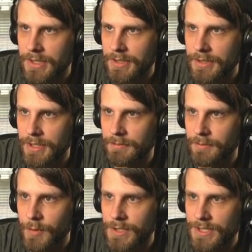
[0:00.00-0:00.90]
Yep,
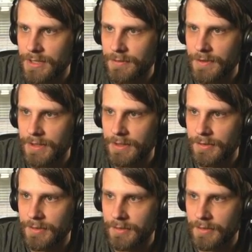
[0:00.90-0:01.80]
we just go for
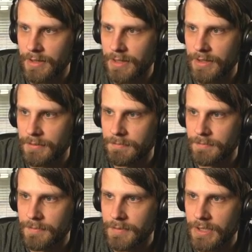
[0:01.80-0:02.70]
this.
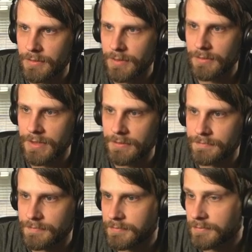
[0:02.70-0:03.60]
Get rid of it
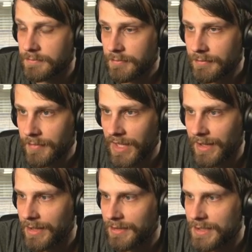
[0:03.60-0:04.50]
and
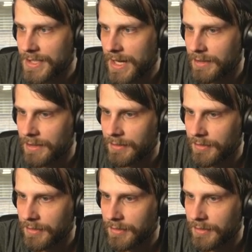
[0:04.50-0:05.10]
get the attack in.